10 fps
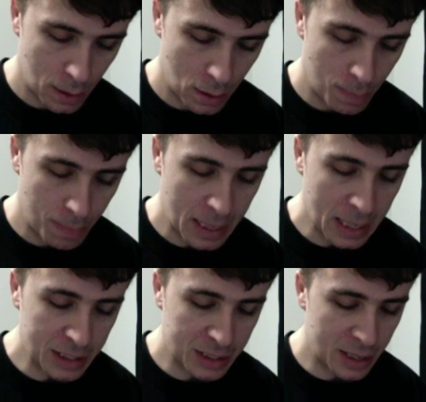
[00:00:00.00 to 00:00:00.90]

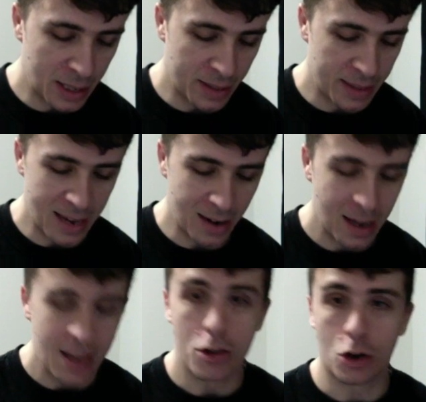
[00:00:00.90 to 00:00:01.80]
Because then
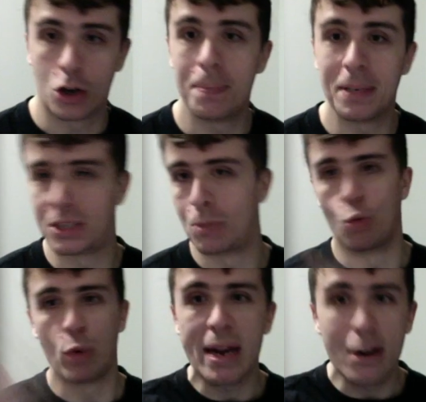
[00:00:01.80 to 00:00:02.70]
there could be some
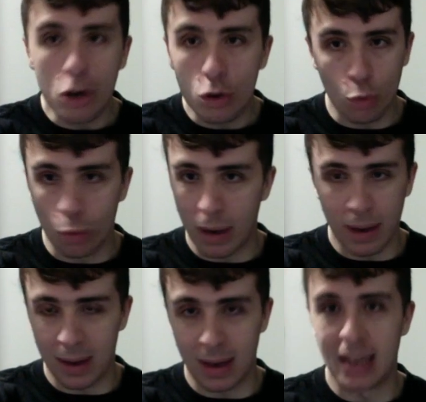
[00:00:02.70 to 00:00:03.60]
weird
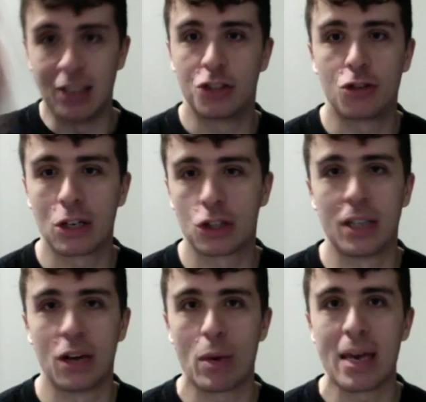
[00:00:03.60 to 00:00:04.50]
instruction
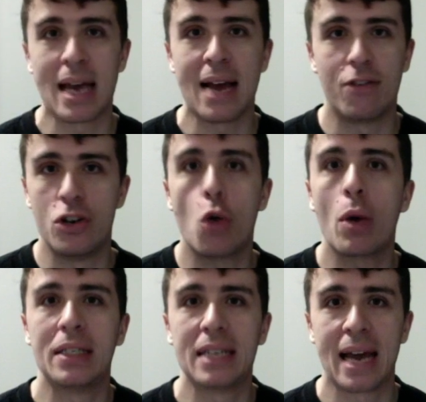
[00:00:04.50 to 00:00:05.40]
that we have no
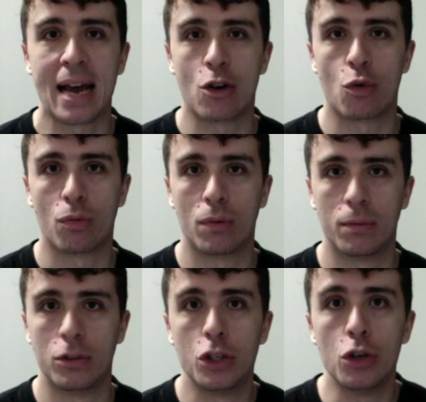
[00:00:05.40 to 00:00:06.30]
idea how to
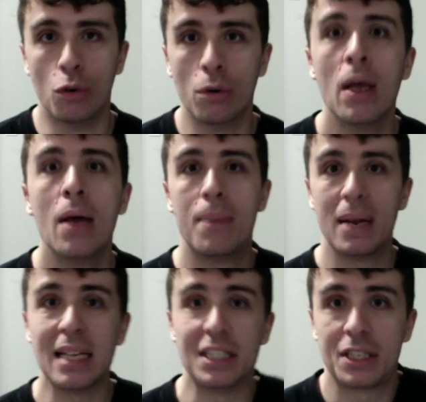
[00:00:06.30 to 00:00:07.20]
do,
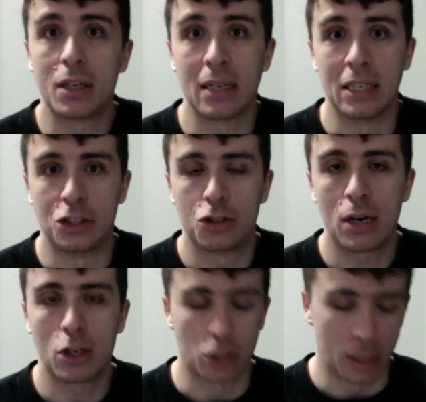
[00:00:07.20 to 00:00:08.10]
but it's still an
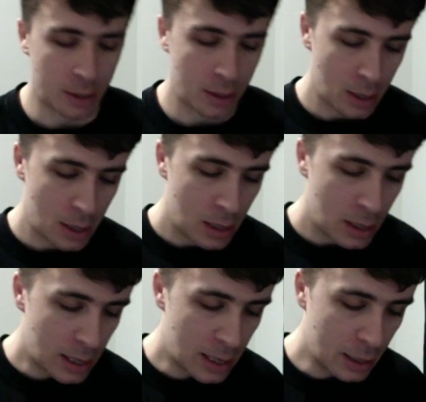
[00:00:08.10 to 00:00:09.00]
instruction.
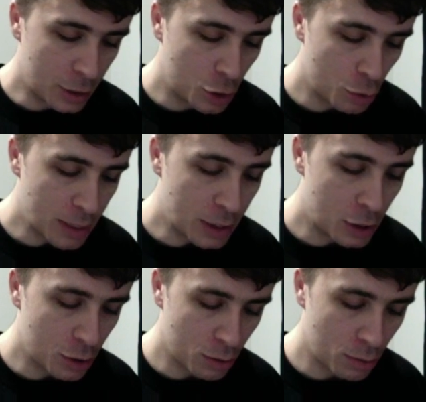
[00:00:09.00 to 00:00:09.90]
Do we
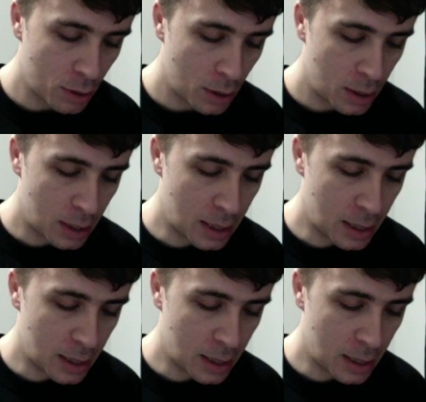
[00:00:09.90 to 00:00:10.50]
do all